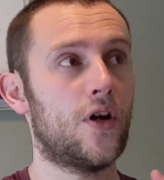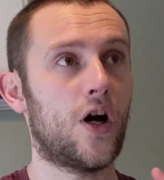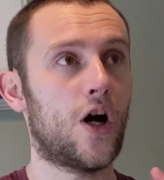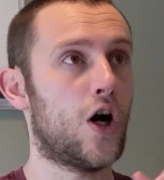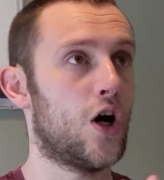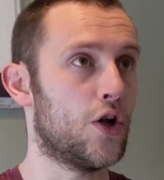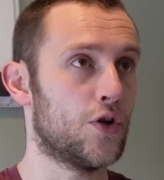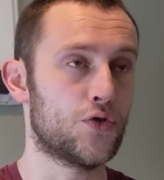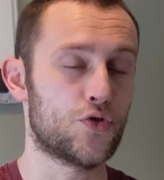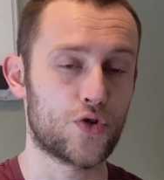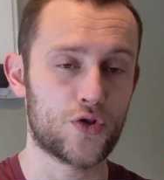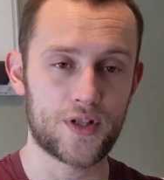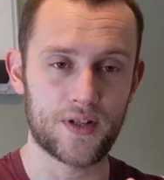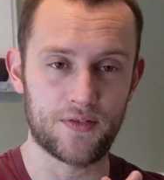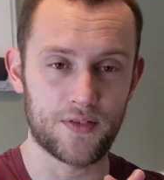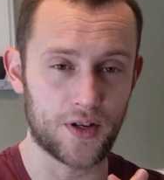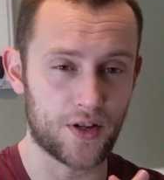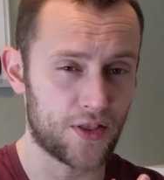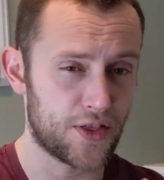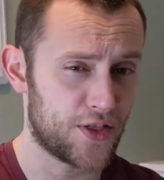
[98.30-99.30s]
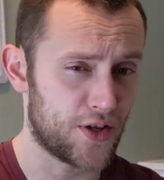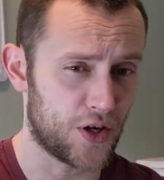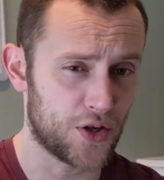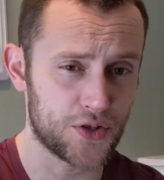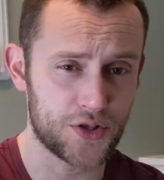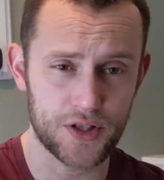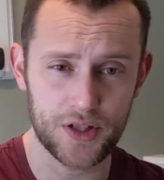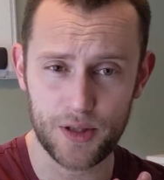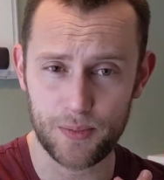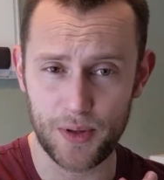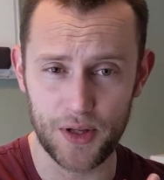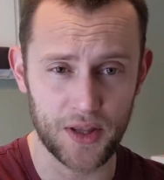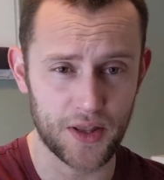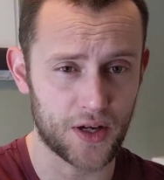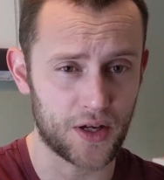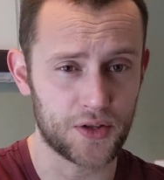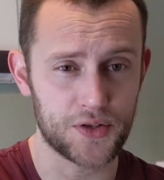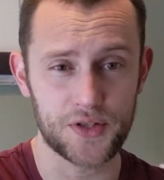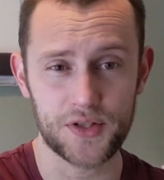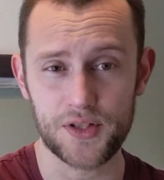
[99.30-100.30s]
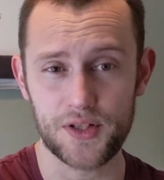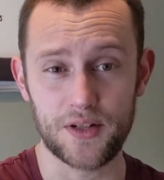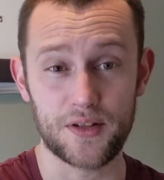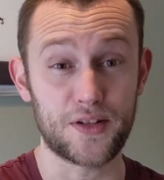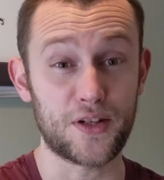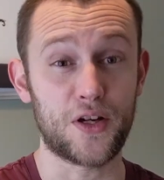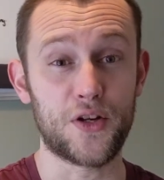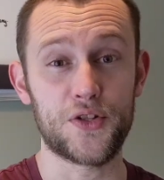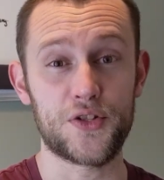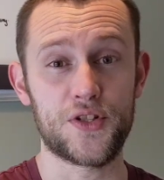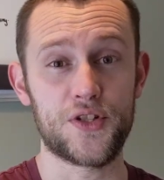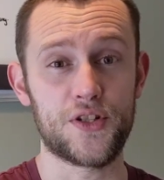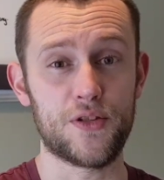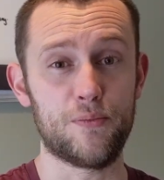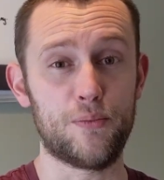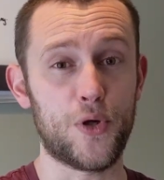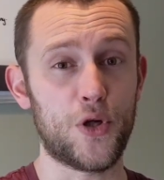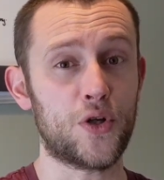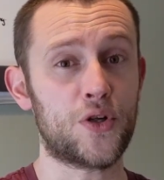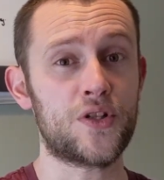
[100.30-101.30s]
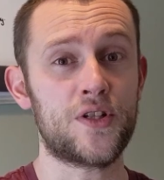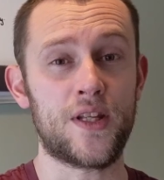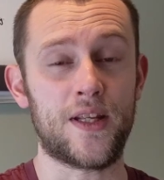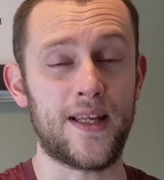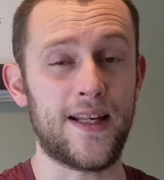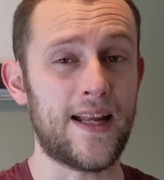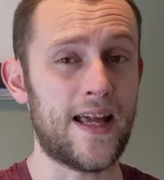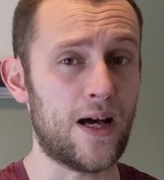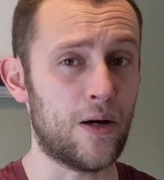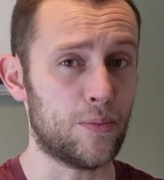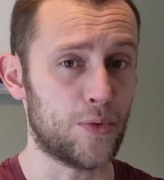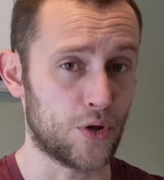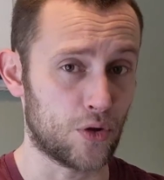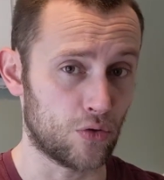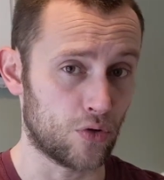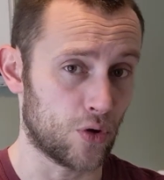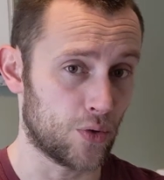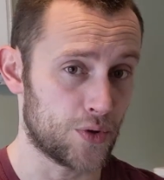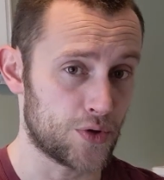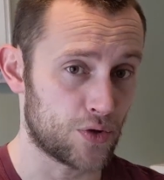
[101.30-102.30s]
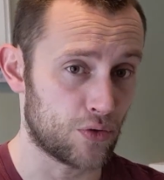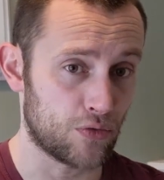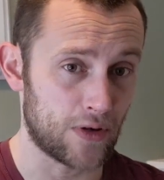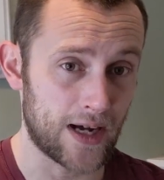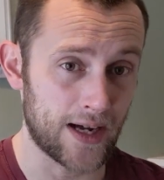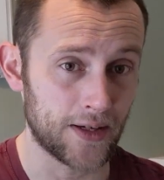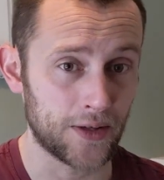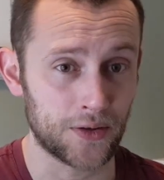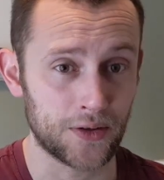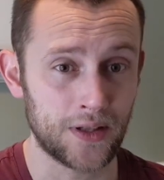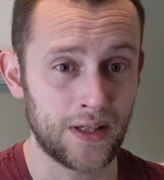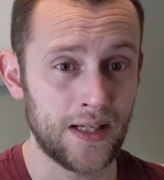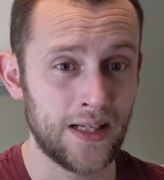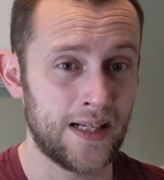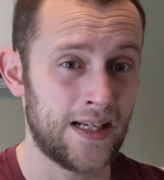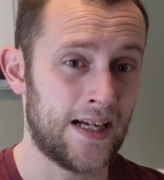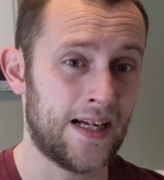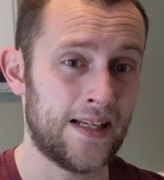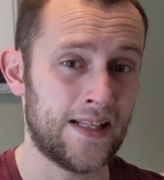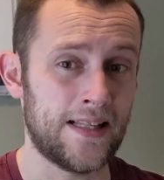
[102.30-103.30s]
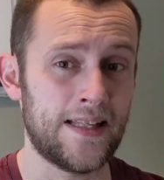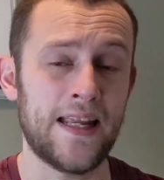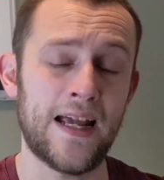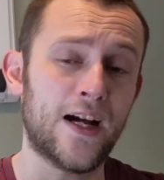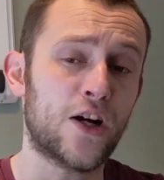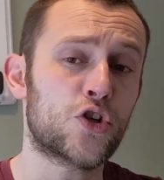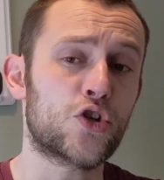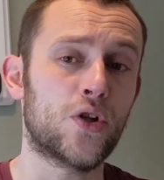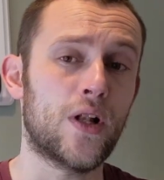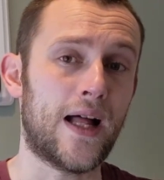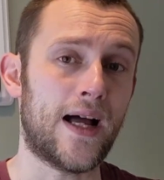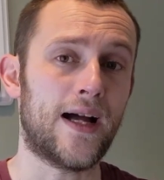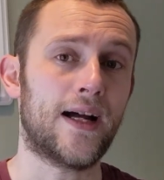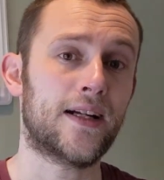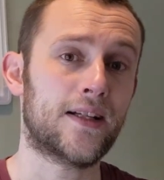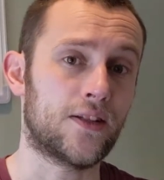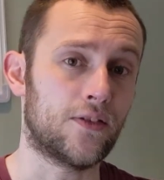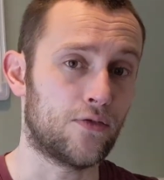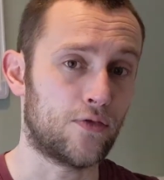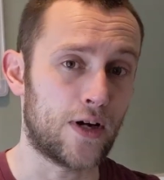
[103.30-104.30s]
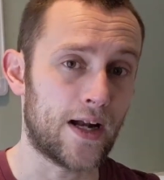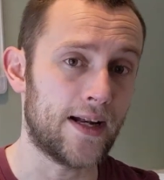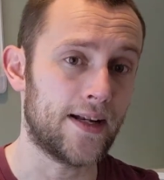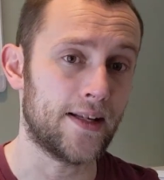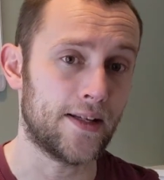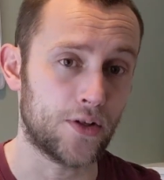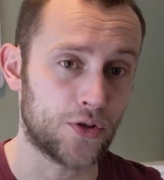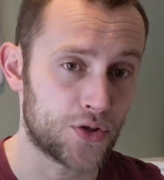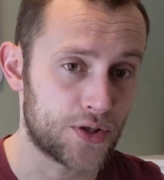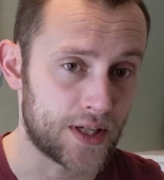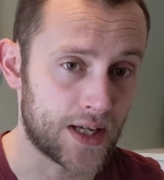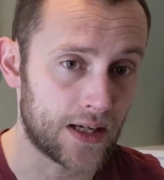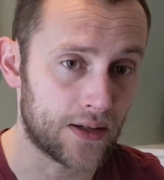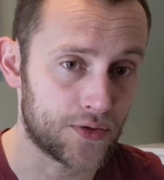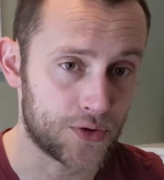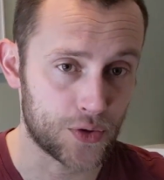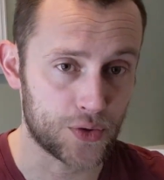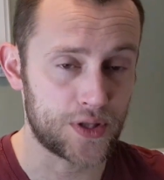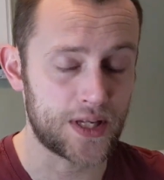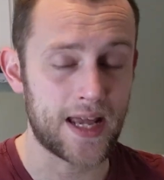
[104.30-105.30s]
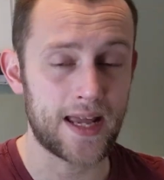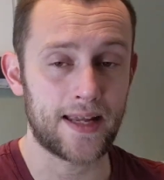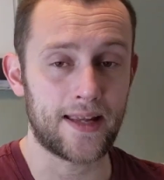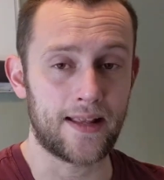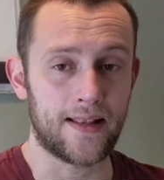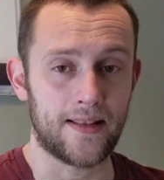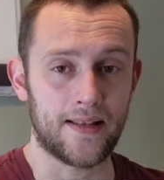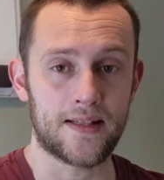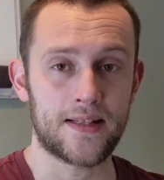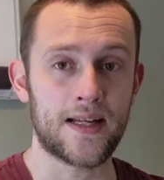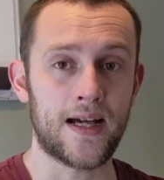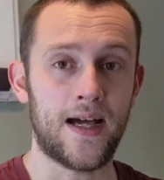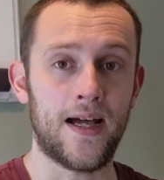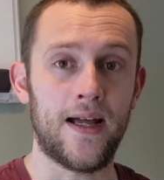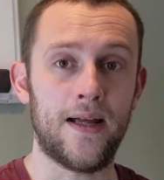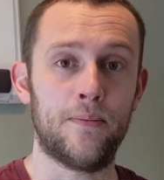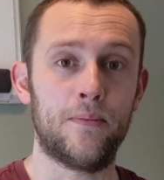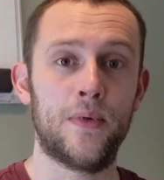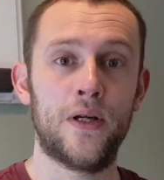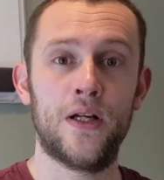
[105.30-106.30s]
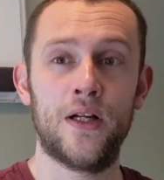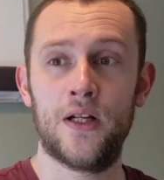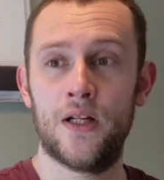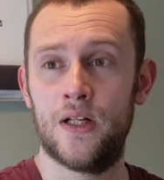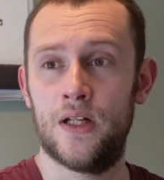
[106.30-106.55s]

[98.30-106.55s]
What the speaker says: hundreds, if not thousands upon thousands and thousands of books that can help you grow as a writer. And then the actual act of writing yourself, so it's taking the time